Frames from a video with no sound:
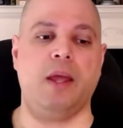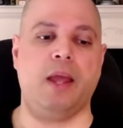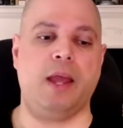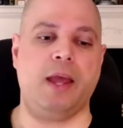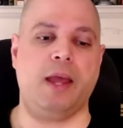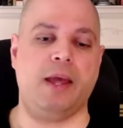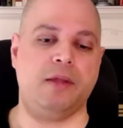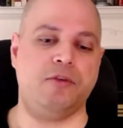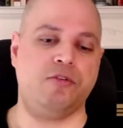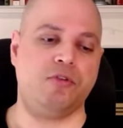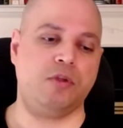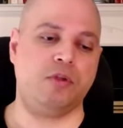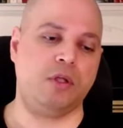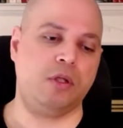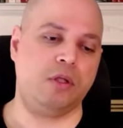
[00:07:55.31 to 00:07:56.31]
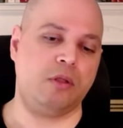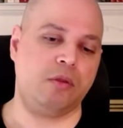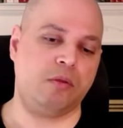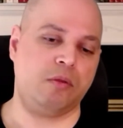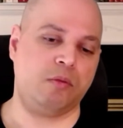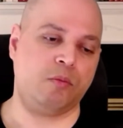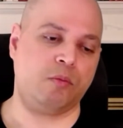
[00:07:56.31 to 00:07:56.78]
And
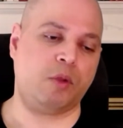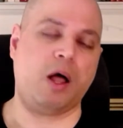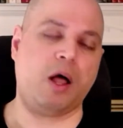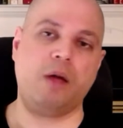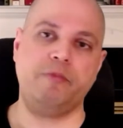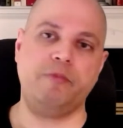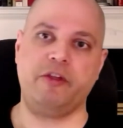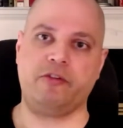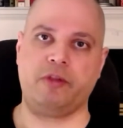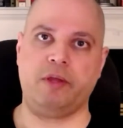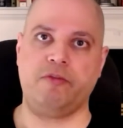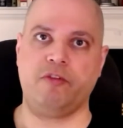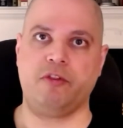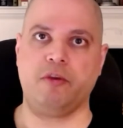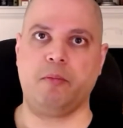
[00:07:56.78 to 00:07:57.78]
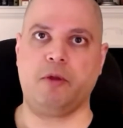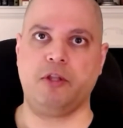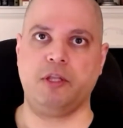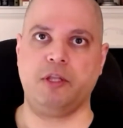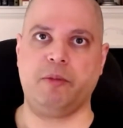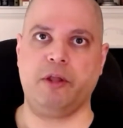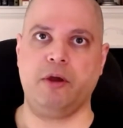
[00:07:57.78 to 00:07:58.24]
well, obviously if it's a
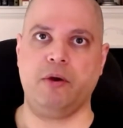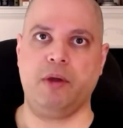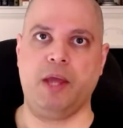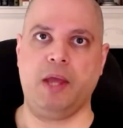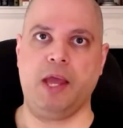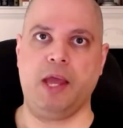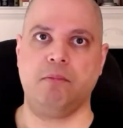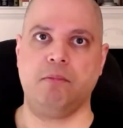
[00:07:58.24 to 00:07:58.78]
multiplayer game,